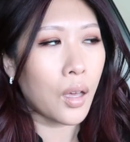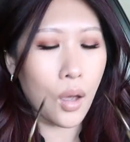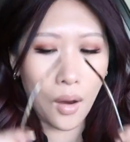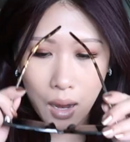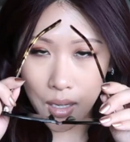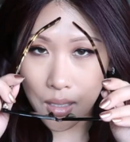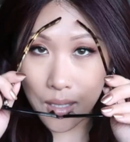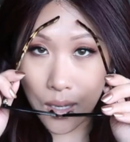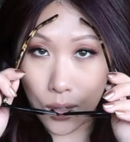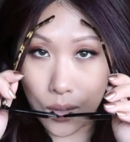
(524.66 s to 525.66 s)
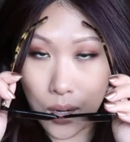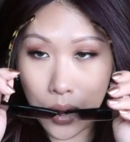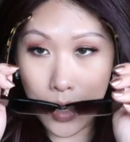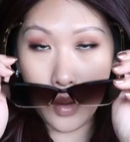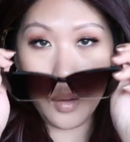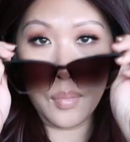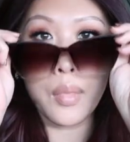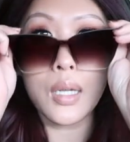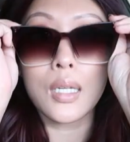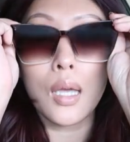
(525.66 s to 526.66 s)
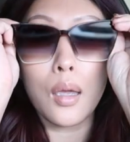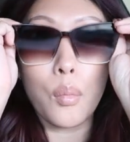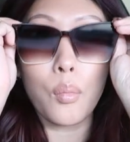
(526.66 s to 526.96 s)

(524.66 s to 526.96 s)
All right, so Monday